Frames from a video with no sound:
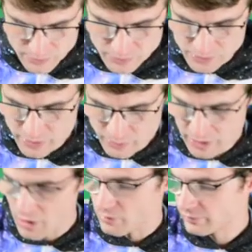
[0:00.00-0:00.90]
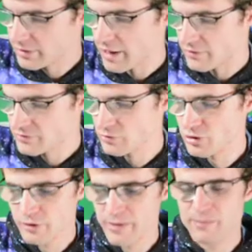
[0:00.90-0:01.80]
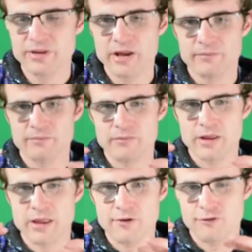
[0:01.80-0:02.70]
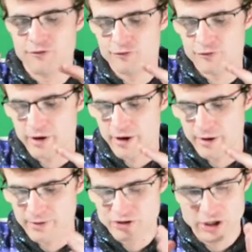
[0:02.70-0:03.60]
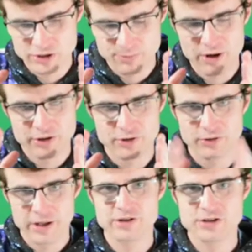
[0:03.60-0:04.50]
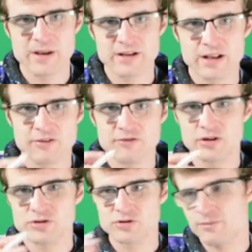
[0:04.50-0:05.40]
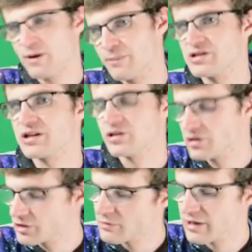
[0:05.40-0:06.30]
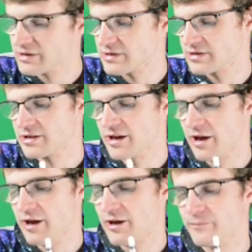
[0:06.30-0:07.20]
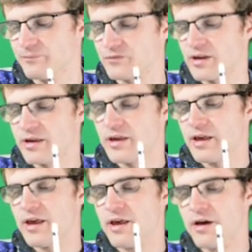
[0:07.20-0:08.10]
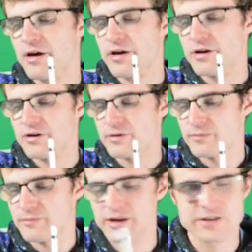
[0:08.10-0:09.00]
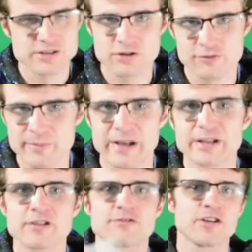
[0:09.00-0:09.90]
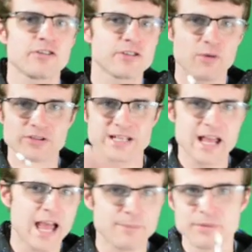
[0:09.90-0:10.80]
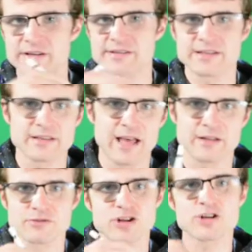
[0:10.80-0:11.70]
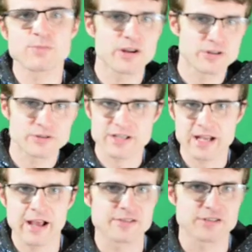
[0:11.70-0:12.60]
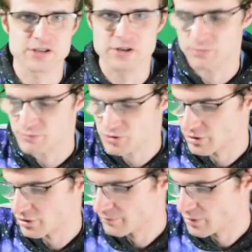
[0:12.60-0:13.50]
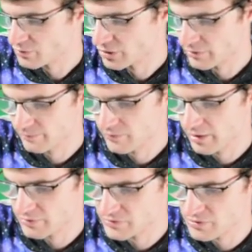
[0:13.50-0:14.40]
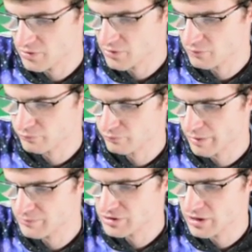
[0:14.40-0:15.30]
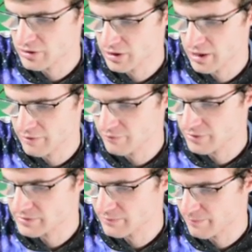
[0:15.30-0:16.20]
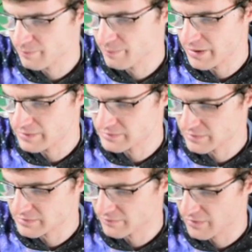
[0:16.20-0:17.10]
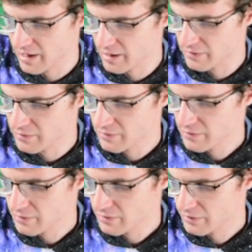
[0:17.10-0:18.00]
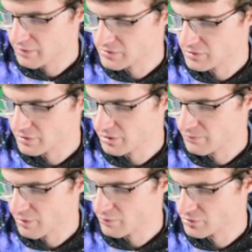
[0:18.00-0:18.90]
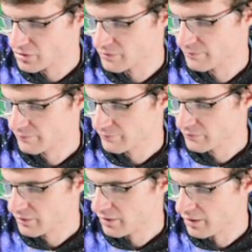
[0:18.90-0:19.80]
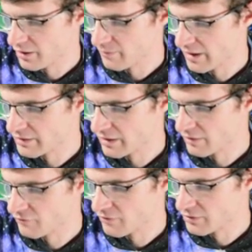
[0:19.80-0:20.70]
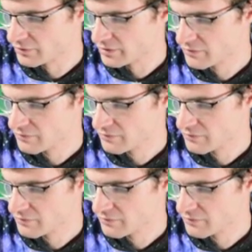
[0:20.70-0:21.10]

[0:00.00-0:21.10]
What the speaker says: So here we go. Okay, so you'll remember that if a charged particle enters a magnetic field sort of perpendicular to it, and it's a uniform magnetic field, then what's going to happen is that that charged particle is going to execute circular motion. And so I'm just going to cover some of the basics of that, the circular motion in a magnetic field.